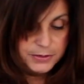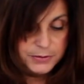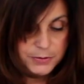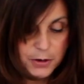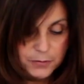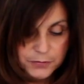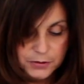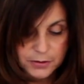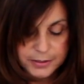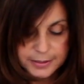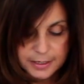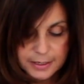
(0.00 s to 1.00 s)
you over
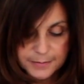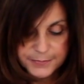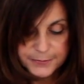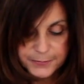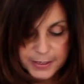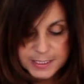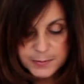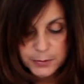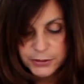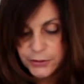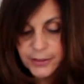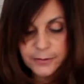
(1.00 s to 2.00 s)
on
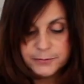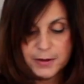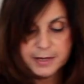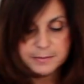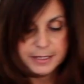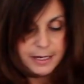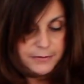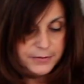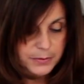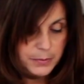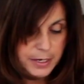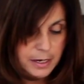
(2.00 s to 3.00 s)
Facebook. You can find me
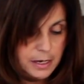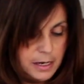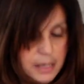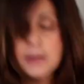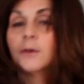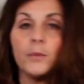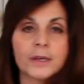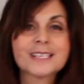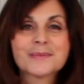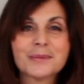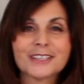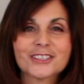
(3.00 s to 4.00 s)
everywhere with
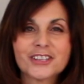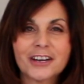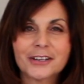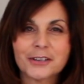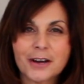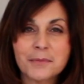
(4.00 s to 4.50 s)
Spinach Tiger.